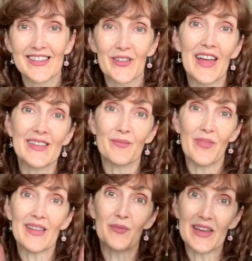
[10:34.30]

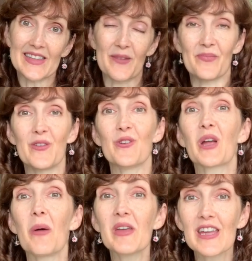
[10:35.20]
that's my tip. If
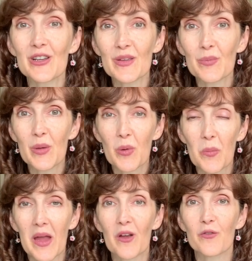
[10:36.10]
you're coming here, just be
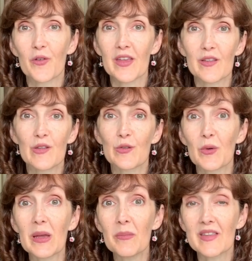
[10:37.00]
prepared for the
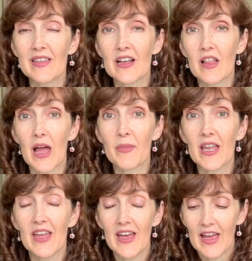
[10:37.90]
extremes in the
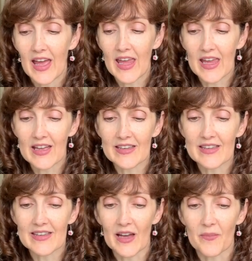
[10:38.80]
climate.
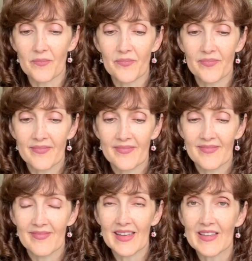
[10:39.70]
And
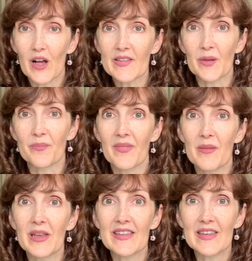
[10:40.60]
it's awesome. I
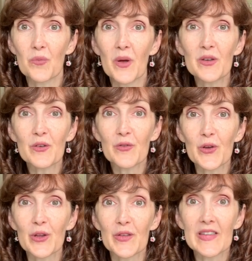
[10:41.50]
mean, it's done wonders for
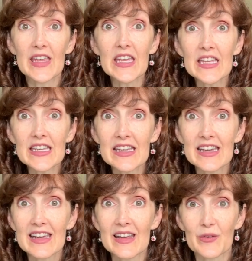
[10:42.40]
your skin.
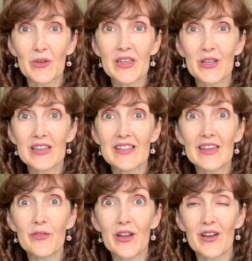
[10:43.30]
It's really good to
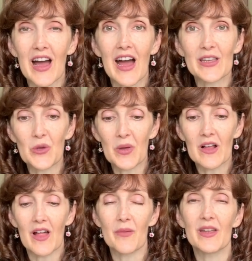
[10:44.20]
live here in a hot, humid
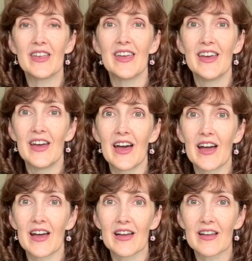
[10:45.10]
climate
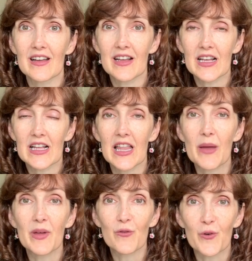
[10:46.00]

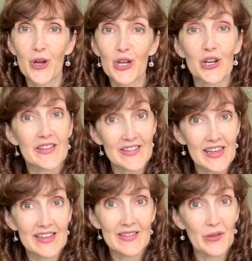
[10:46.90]
for your
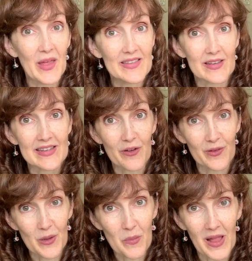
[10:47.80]
skin. So that's a
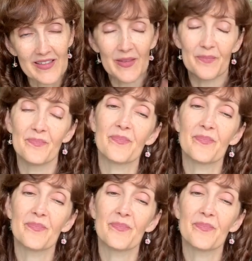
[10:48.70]
definite plus.